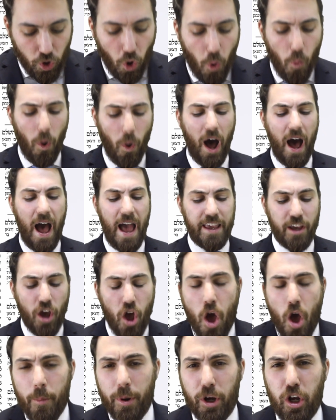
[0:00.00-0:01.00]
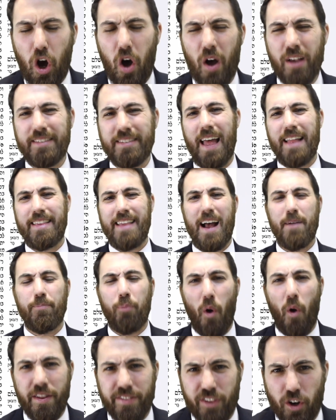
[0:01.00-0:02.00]
Why? Because at that
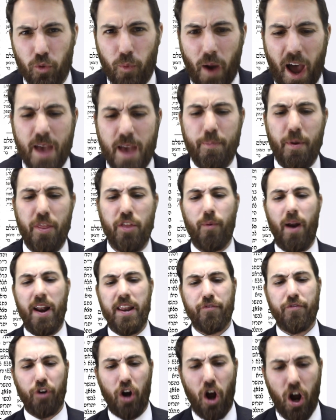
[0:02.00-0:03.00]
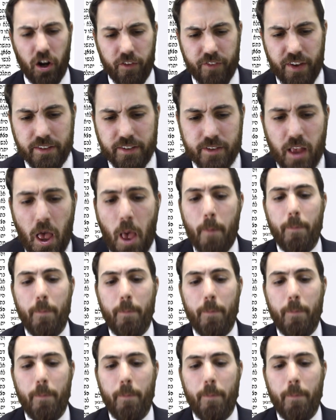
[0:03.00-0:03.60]
point they're ripe and they're ready for harvest.